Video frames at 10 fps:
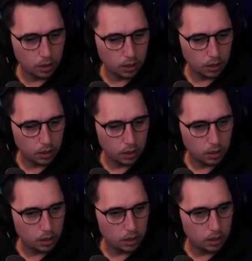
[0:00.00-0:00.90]

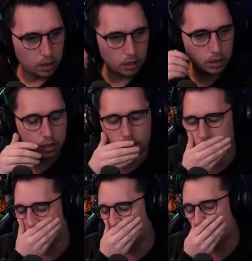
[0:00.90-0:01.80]

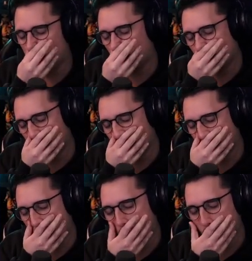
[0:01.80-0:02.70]

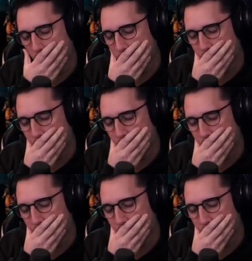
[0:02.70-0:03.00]
(silence)